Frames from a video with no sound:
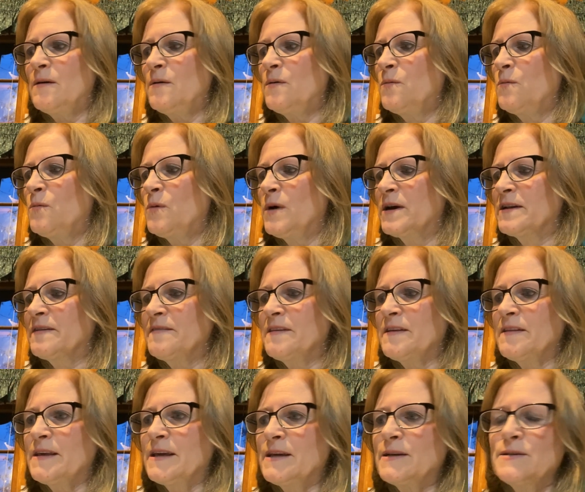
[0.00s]
One of the
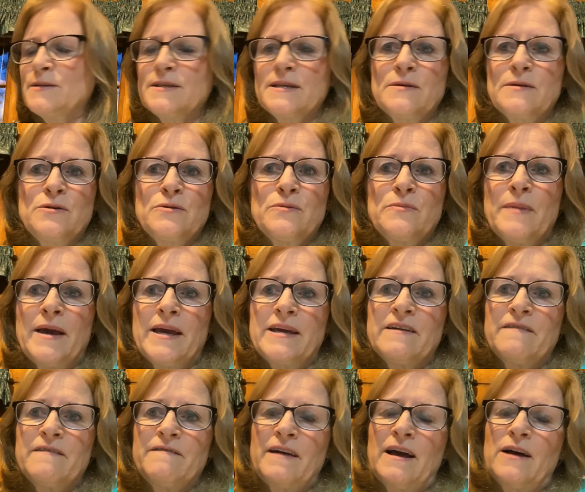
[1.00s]
things that you may
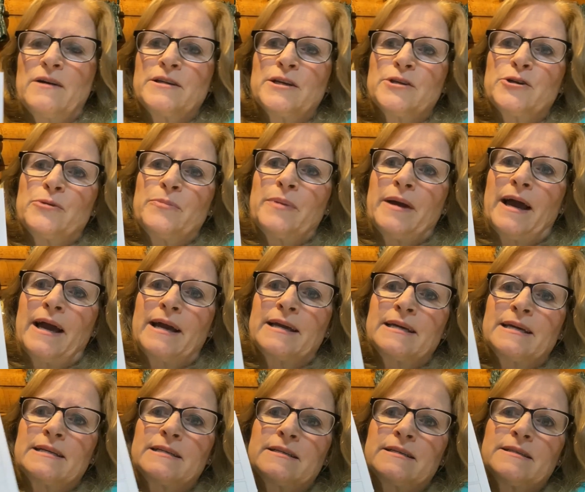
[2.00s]
have found in your
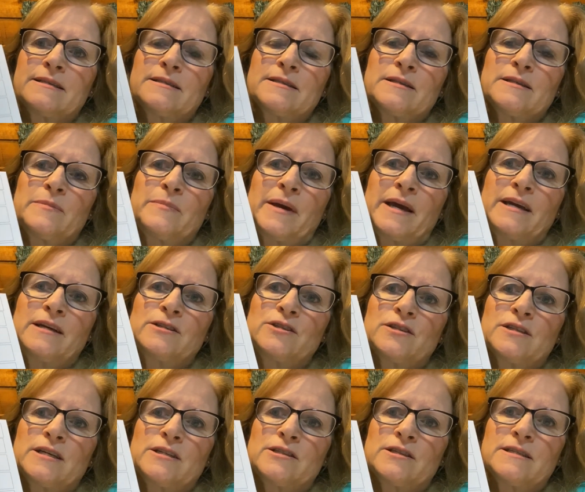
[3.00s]
packet is a page
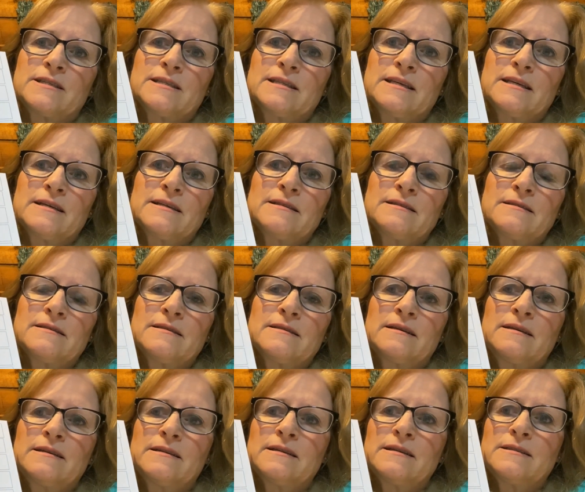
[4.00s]
such as this.
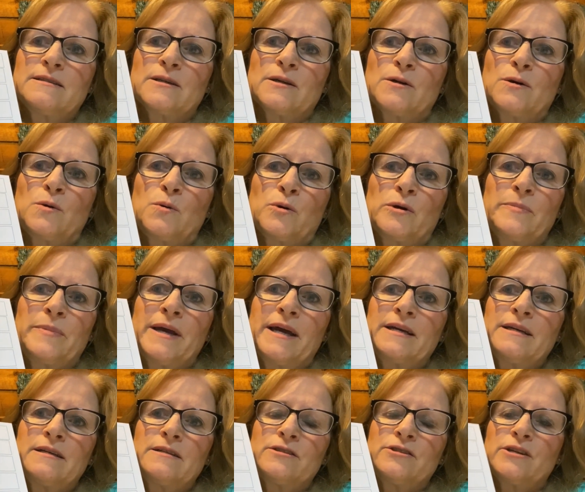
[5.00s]
It's a core
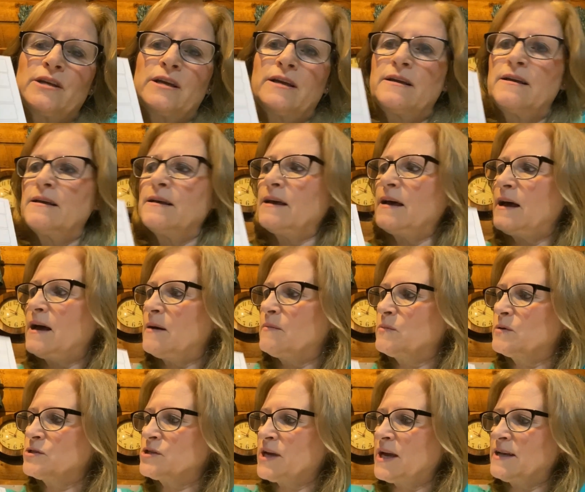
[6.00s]
page,
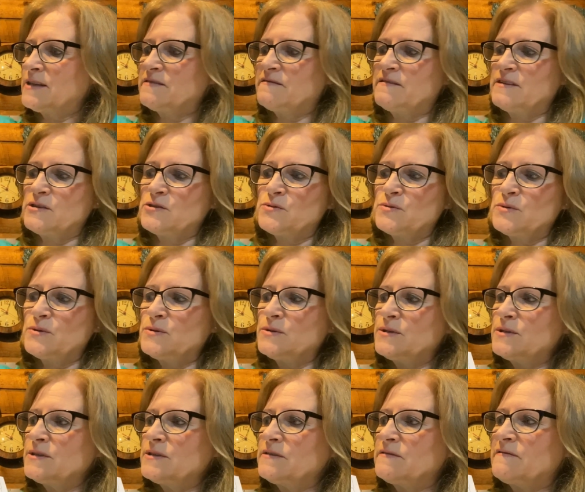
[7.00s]
which has
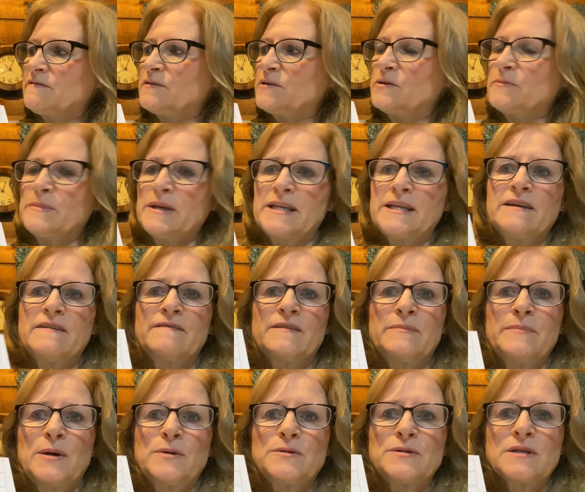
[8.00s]
visuals for many of the
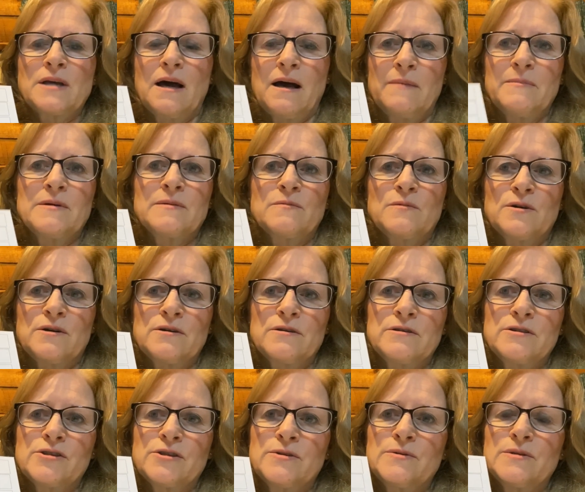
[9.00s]
most common
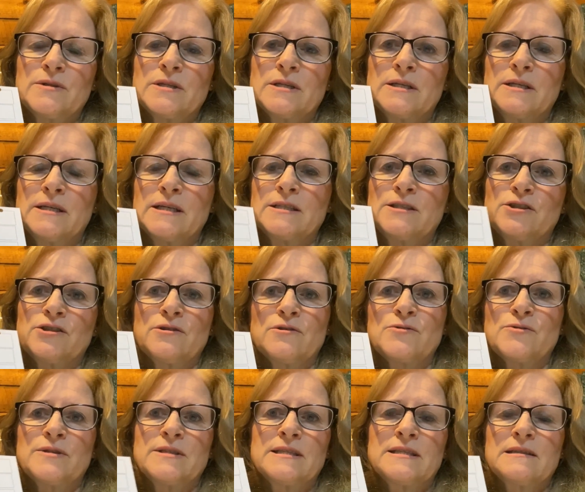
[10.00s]
words used in
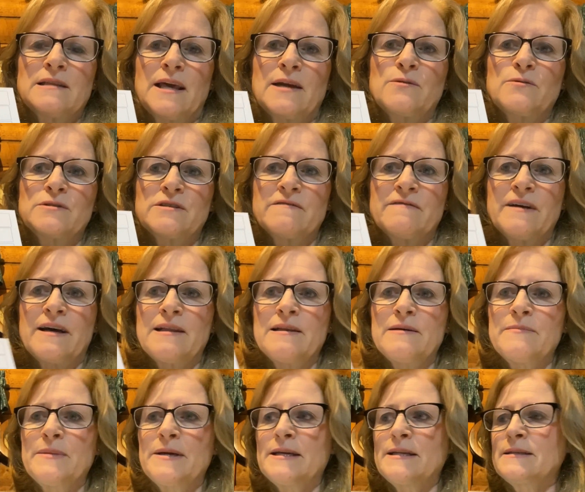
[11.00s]
children's language
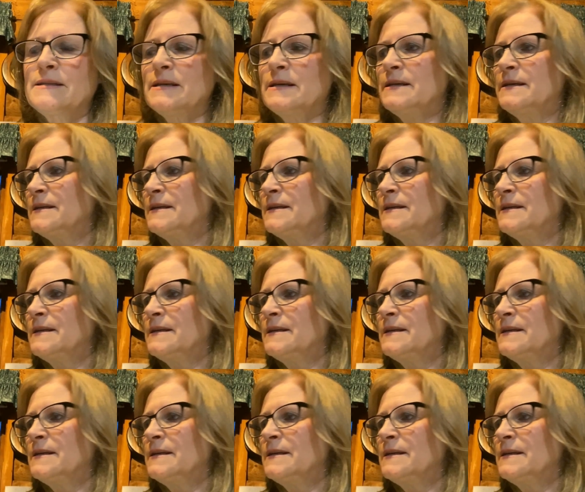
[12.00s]
development.